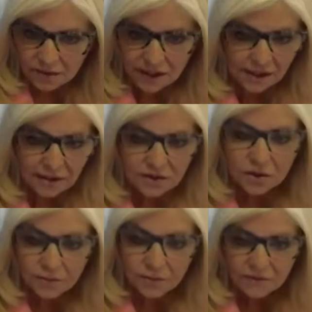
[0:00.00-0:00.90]
the answer,
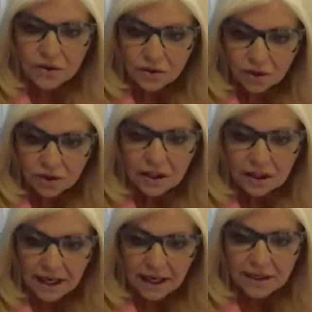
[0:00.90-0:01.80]
but if you could,
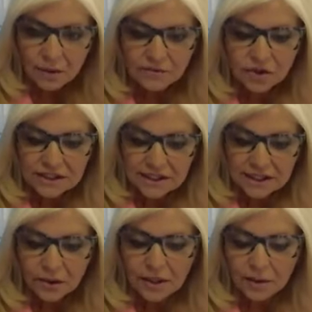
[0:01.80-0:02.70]
I know if she's
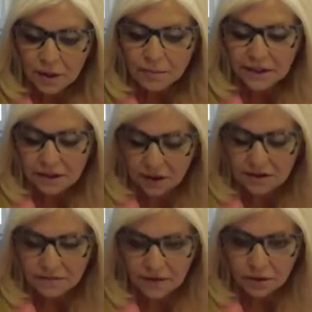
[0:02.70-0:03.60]
hearing it, probably
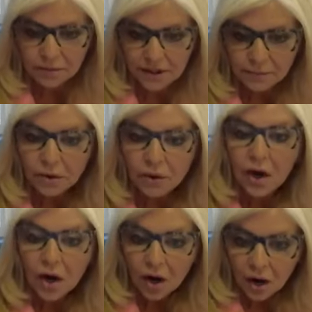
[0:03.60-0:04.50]
lots of other people
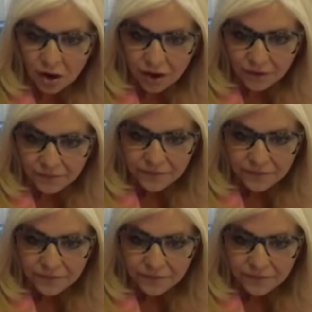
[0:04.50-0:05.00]
are.